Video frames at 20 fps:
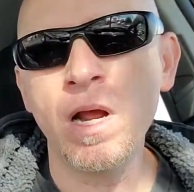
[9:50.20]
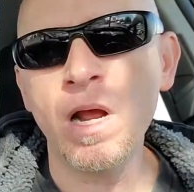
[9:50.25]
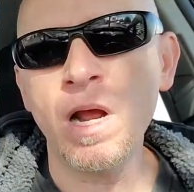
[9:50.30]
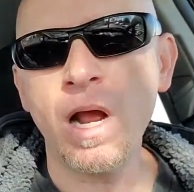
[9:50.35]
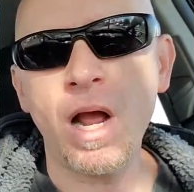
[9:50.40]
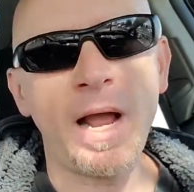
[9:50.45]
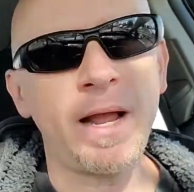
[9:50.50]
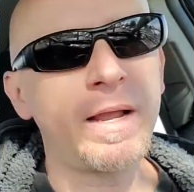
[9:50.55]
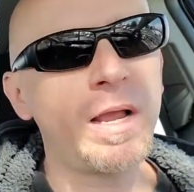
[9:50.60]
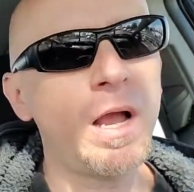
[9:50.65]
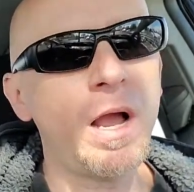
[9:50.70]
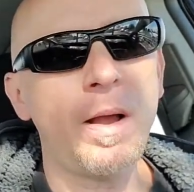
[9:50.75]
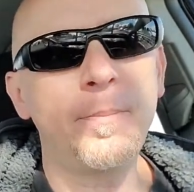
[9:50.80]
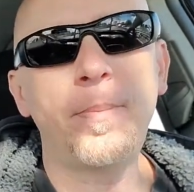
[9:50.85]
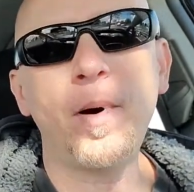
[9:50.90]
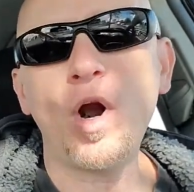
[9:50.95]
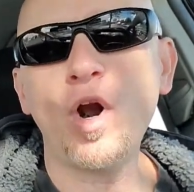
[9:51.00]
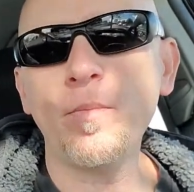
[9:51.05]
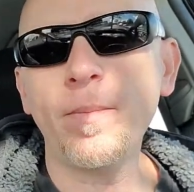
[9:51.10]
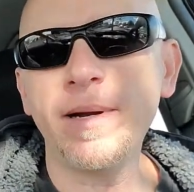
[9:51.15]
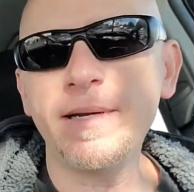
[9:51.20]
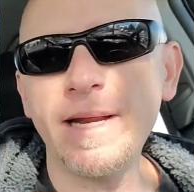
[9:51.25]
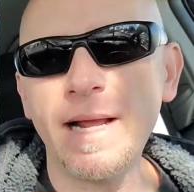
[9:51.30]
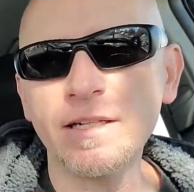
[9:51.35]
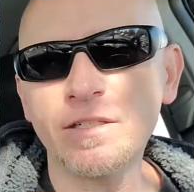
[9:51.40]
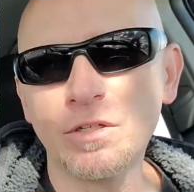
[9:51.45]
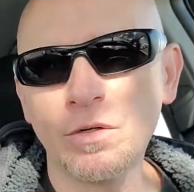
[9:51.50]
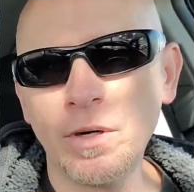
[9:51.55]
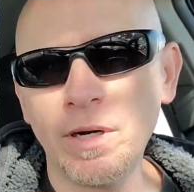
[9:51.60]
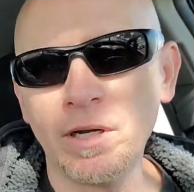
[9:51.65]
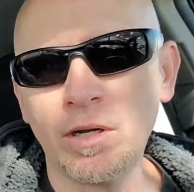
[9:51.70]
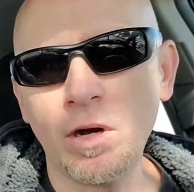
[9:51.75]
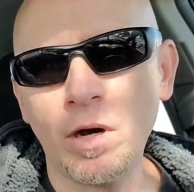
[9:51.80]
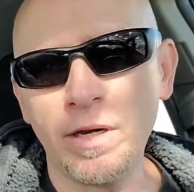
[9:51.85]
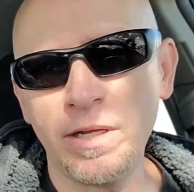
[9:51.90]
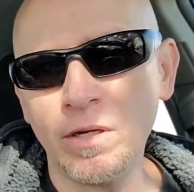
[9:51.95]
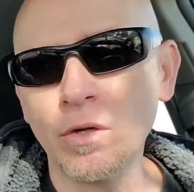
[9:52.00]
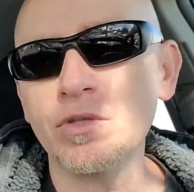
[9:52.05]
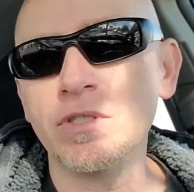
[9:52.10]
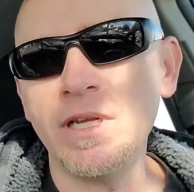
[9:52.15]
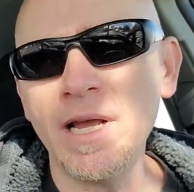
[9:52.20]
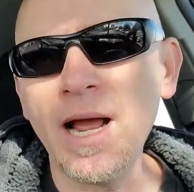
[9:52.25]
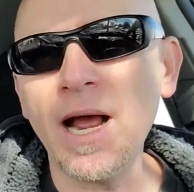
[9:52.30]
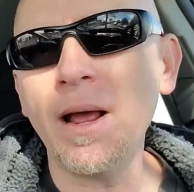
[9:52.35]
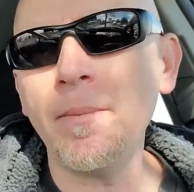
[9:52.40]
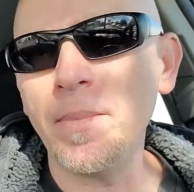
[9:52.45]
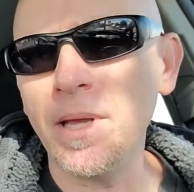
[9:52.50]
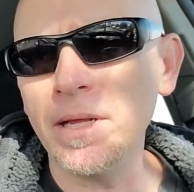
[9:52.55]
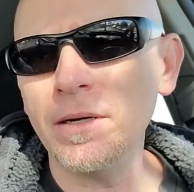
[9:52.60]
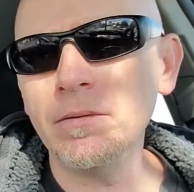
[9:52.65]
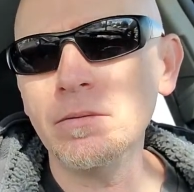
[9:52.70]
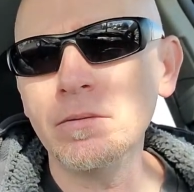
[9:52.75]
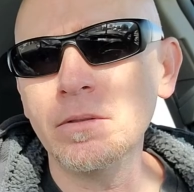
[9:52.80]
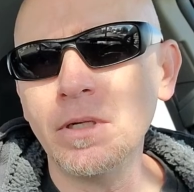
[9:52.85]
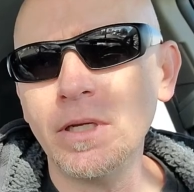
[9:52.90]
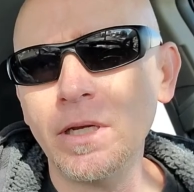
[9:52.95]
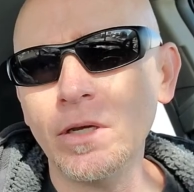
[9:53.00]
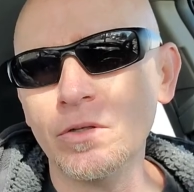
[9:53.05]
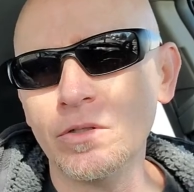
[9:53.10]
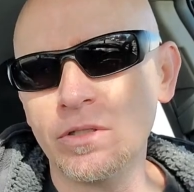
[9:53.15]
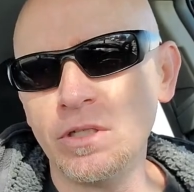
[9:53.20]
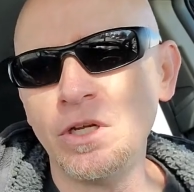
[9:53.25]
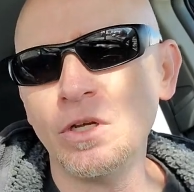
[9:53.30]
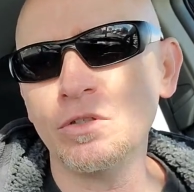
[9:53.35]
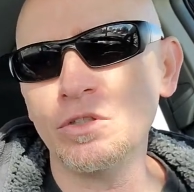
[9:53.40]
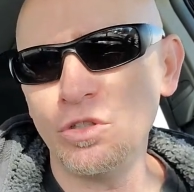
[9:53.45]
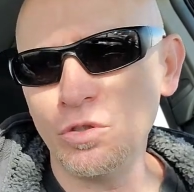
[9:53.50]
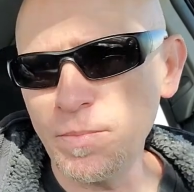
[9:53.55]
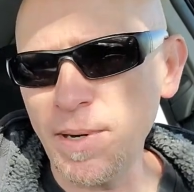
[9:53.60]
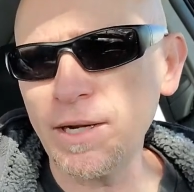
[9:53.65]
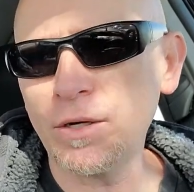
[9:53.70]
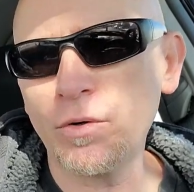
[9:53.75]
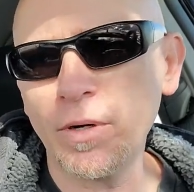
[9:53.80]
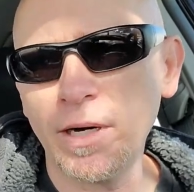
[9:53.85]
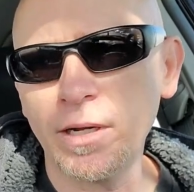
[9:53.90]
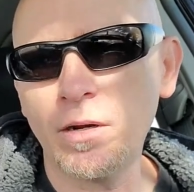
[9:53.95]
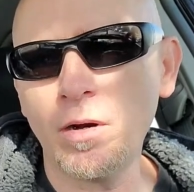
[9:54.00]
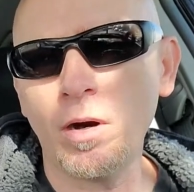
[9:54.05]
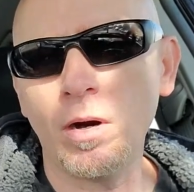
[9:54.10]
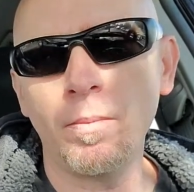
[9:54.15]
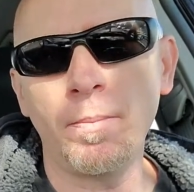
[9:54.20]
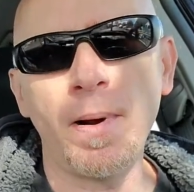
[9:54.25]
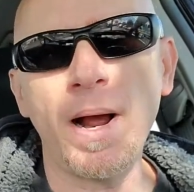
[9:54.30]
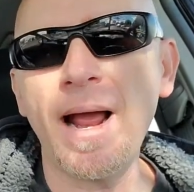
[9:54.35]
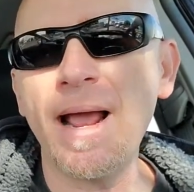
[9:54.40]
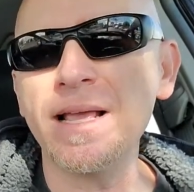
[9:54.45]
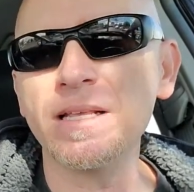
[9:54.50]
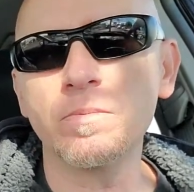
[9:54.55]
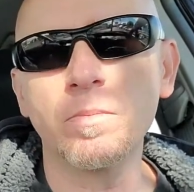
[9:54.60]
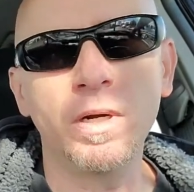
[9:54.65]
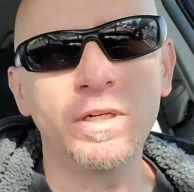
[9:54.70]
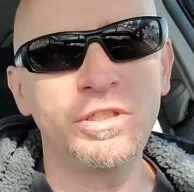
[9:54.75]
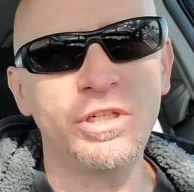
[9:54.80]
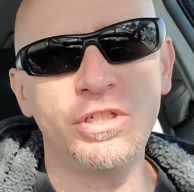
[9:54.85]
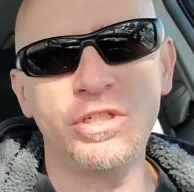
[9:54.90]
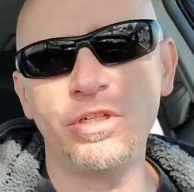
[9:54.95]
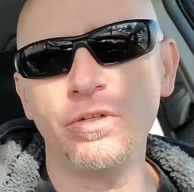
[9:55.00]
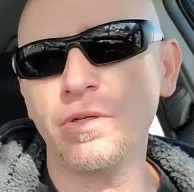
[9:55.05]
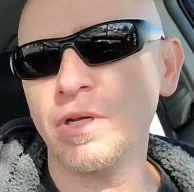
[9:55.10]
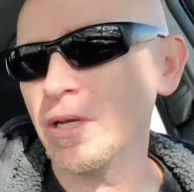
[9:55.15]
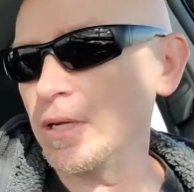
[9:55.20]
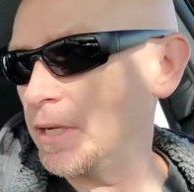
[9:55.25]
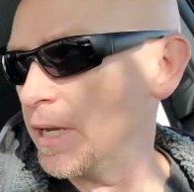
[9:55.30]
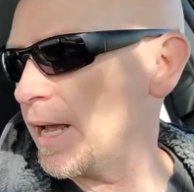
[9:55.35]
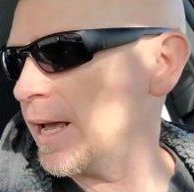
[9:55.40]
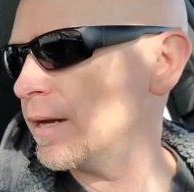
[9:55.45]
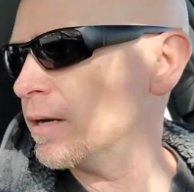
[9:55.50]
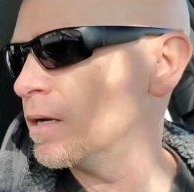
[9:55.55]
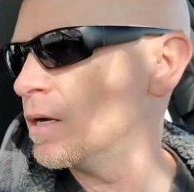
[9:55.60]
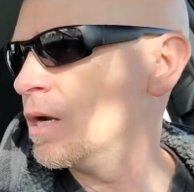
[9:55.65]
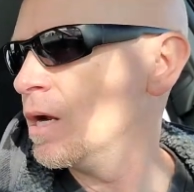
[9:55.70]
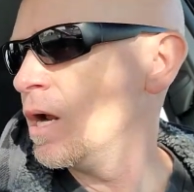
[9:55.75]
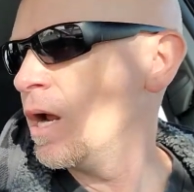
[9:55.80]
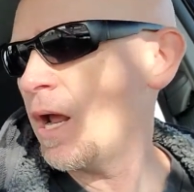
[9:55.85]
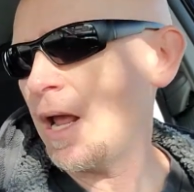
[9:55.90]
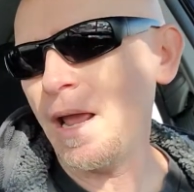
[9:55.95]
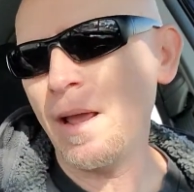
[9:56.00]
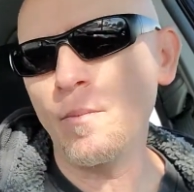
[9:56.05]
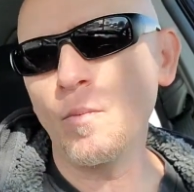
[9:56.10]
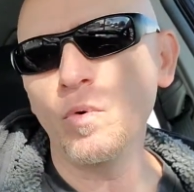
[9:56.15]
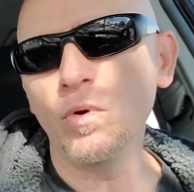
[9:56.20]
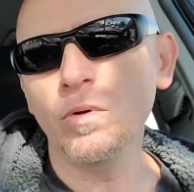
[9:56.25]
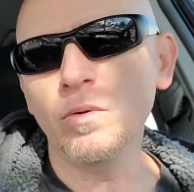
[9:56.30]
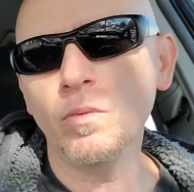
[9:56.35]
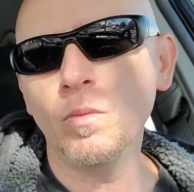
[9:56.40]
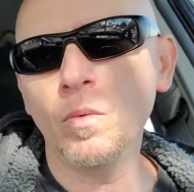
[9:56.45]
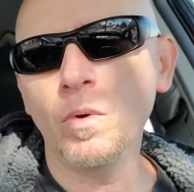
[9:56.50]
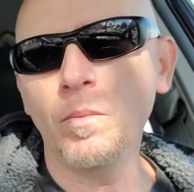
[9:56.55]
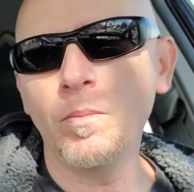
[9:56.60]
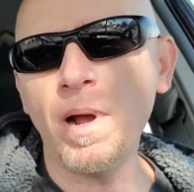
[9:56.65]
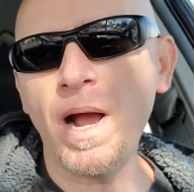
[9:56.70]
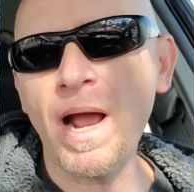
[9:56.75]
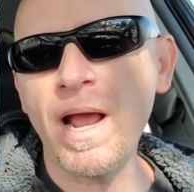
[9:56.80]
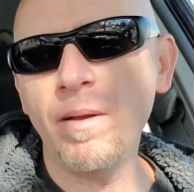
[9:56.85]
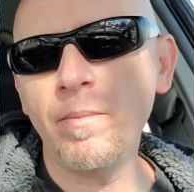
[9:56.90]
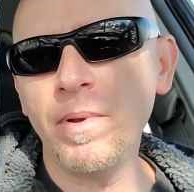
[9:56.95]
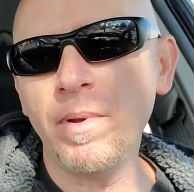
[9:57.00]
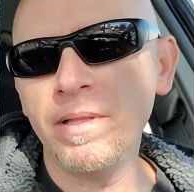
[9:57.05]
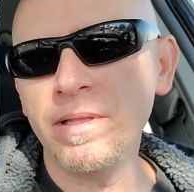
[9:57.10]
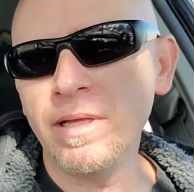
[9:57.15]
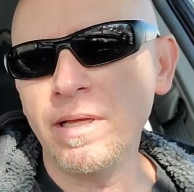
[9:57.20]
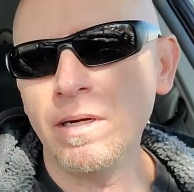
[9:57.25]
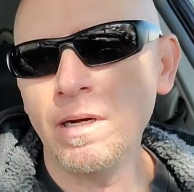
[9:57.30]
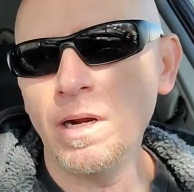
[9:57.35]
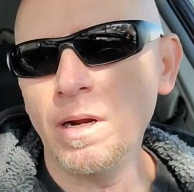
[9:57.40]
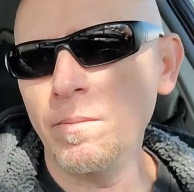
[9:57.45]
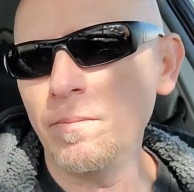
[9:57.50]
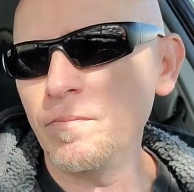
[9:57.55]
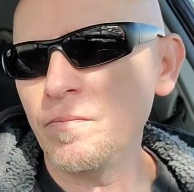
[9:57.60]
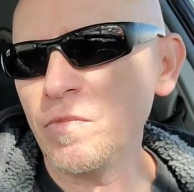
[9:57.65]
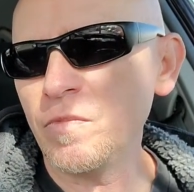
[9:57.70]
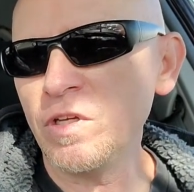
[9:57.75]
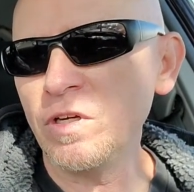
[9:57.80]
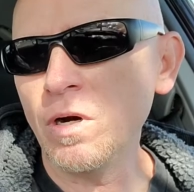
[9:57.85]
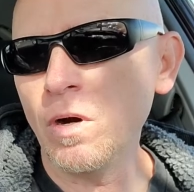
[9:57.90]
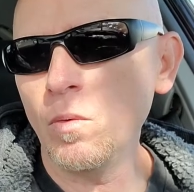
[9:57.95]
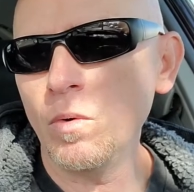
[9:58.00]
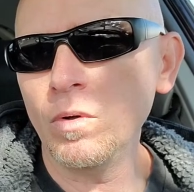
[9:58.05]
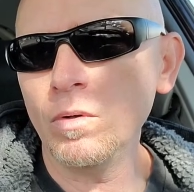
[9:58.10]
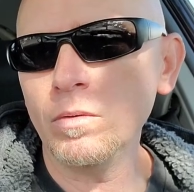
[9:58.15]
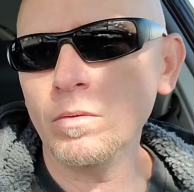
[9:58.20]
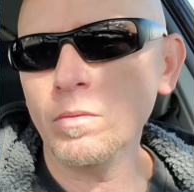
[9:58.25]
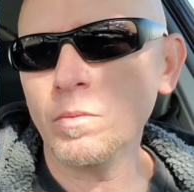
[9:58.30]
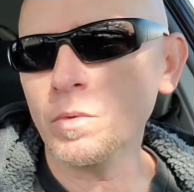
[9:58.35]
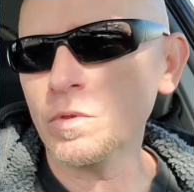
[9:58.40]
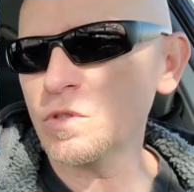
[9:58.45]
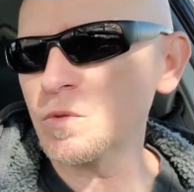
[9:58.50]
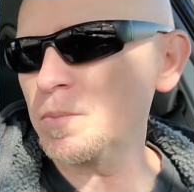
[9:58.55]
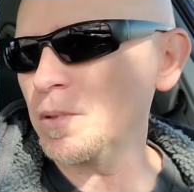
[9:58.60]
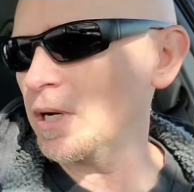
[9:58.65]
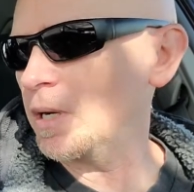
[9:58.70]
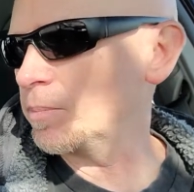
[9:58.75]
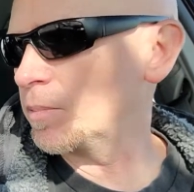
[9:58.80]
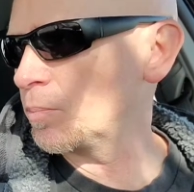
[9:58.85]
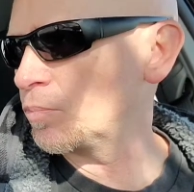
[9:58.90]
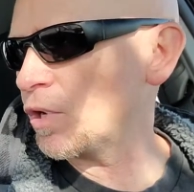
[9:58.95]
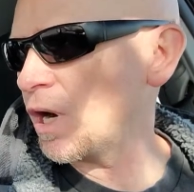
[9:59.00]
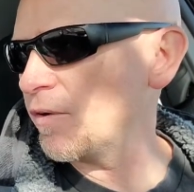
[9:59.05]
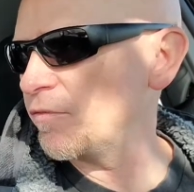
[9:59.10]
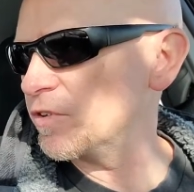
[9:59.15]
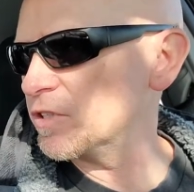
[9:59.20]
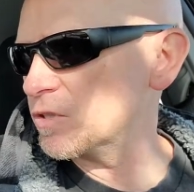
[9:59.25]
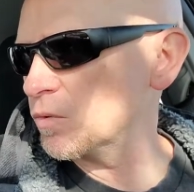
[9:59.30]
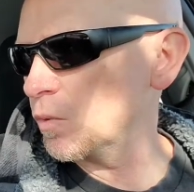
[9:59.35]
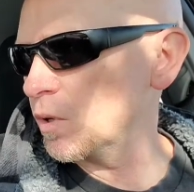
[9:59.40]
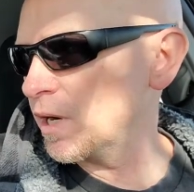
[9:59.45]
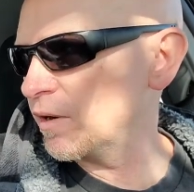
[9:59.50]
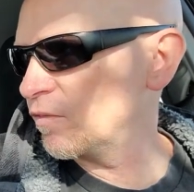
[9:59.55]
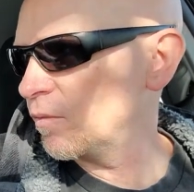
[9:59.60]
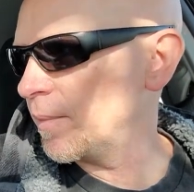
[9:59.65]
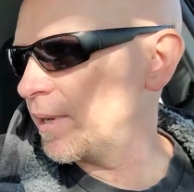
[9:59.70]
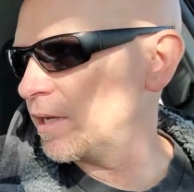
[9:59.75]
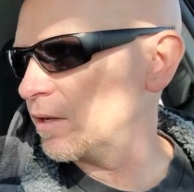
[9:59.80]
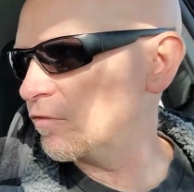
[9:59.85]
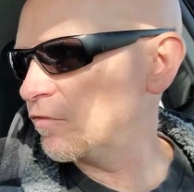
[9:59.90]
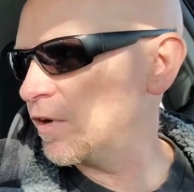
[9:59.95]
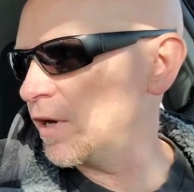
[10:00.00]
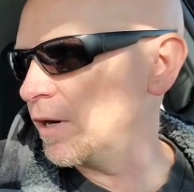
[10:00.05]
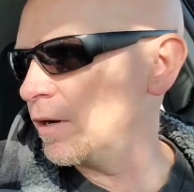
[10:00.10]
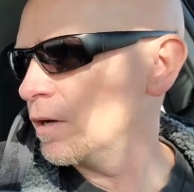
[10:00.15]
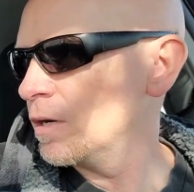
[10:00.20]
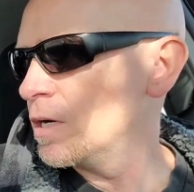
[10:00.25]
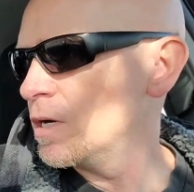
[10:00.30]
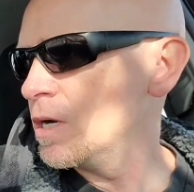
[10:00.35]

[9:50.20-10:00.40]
I borrowed my dad's credit card. He goes, yeah, I'm in. He goes, use my credit card, buy as much as you can get. and we'll buy them, and then we'll split up the profits or whatever, make it fair.